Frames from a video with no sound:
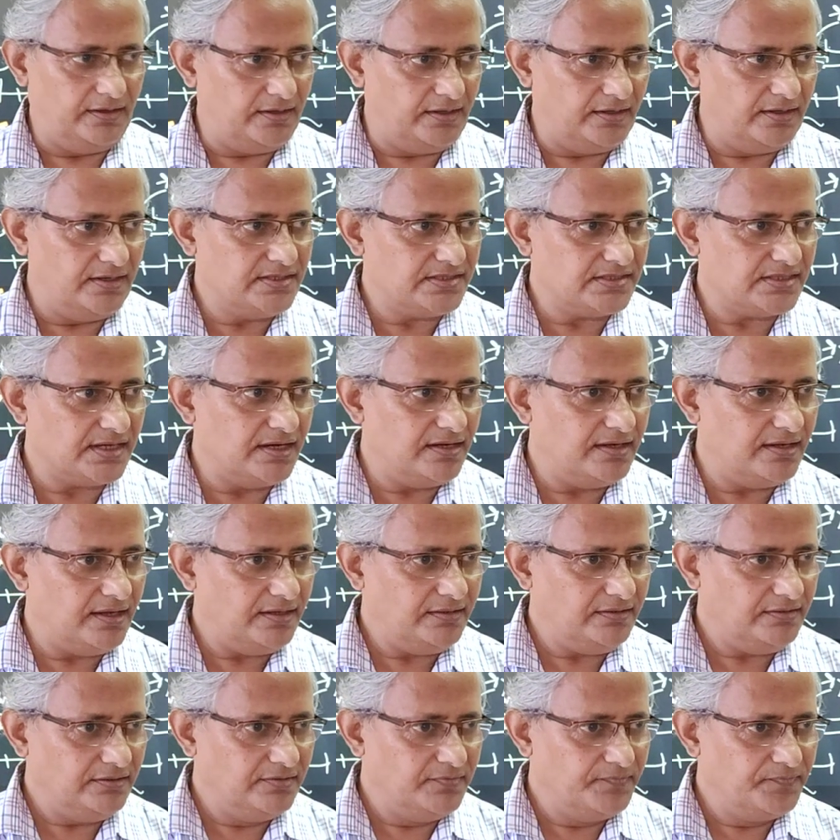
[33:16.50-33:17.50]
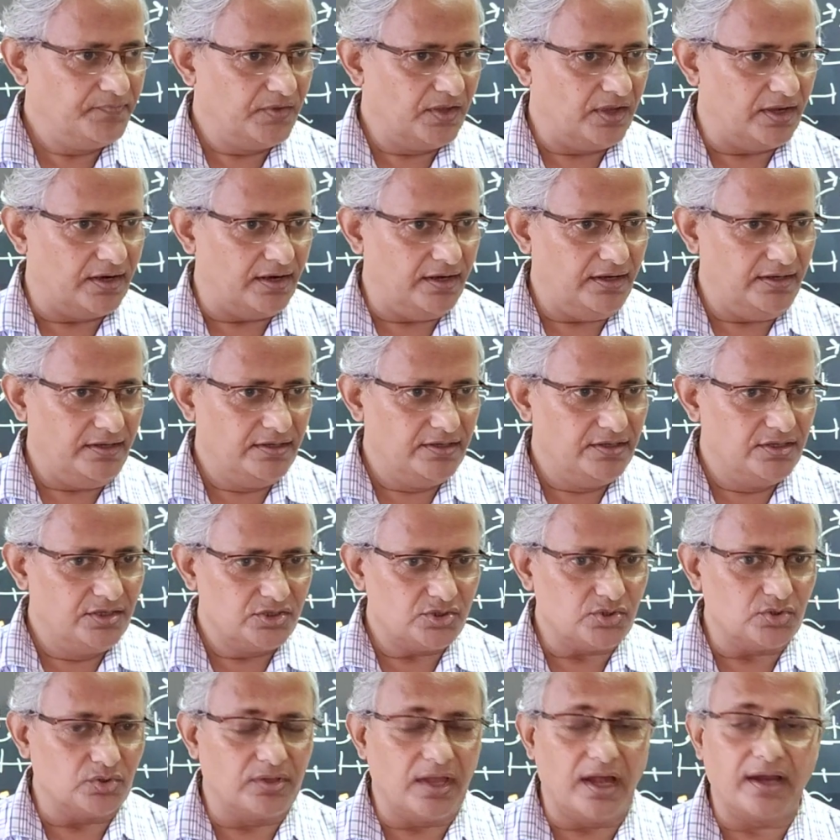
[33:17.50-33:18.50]
Understand that? Right?
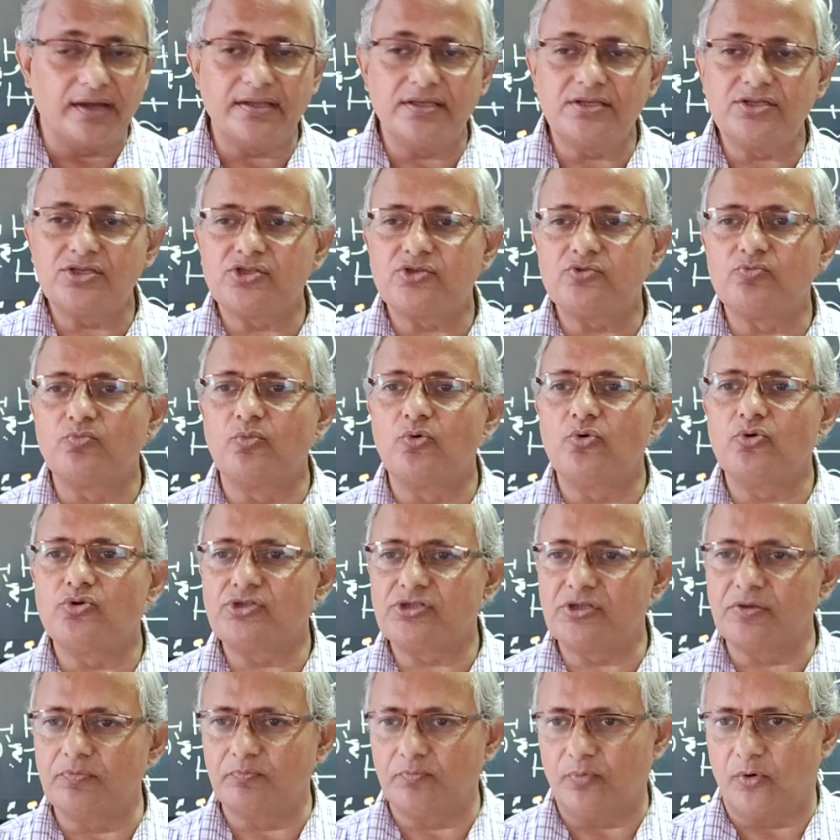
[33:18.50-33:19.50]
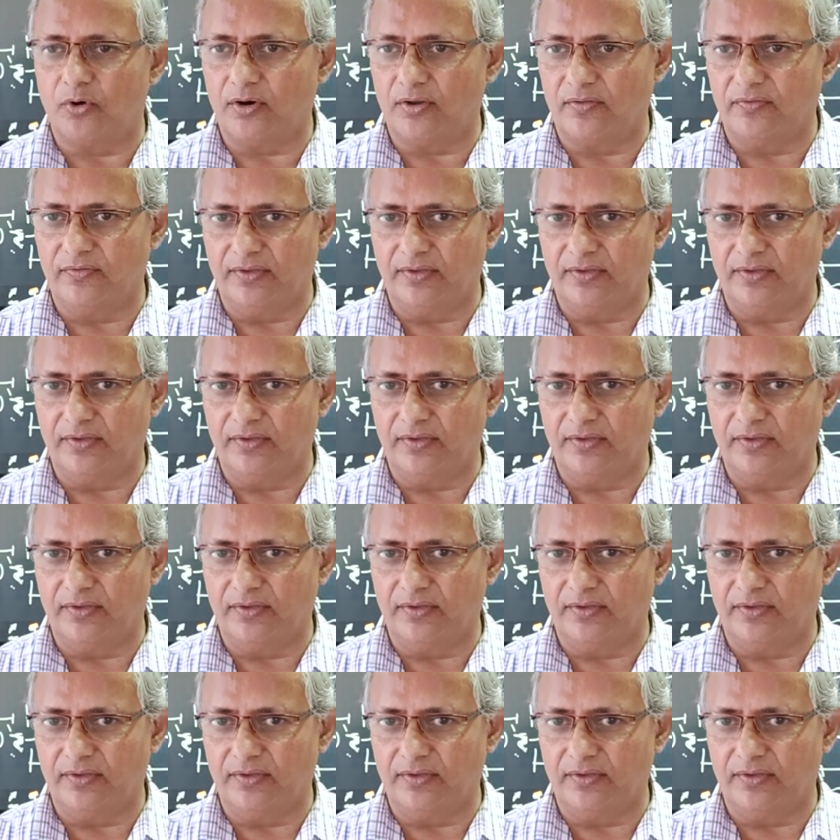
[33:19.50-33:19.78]
So that is most important.